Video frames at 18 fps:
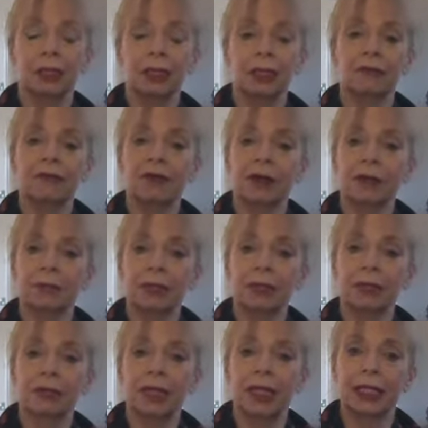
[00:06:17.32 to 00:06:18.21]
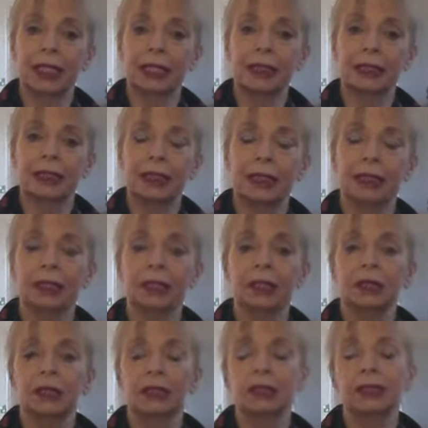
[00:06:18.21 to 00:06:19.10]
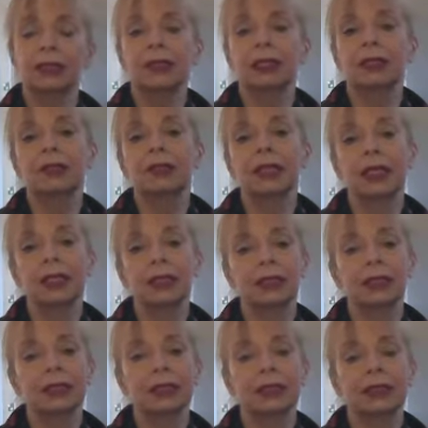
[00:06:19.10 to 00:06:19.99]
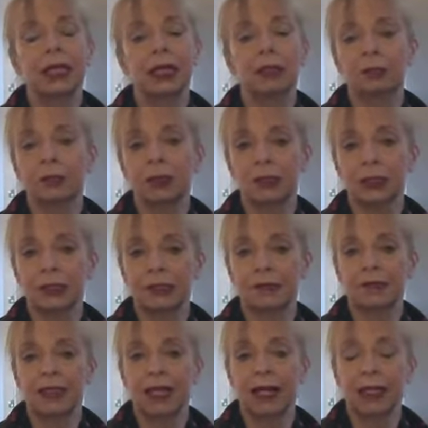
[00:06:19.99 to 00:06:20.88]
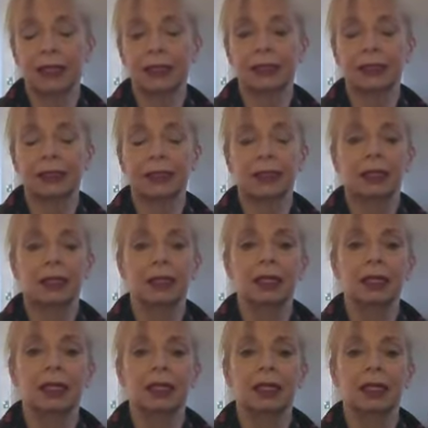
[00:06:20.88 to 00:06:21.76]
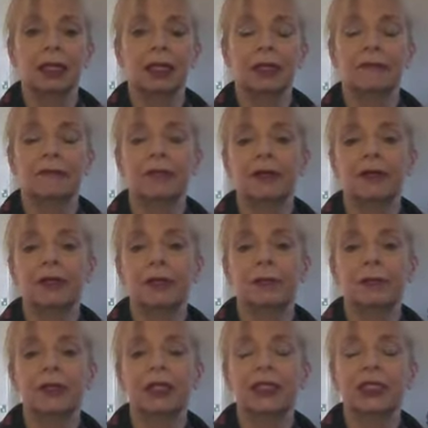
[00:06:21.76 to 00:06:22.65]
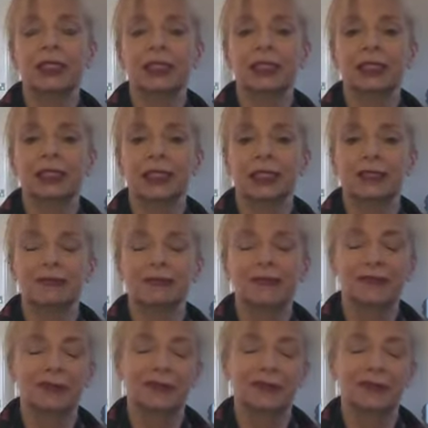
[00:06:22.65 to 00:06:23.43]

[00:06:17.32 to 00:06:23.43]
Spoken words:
of I'm a Creator. So thank you so much for that. I'm very appreciative.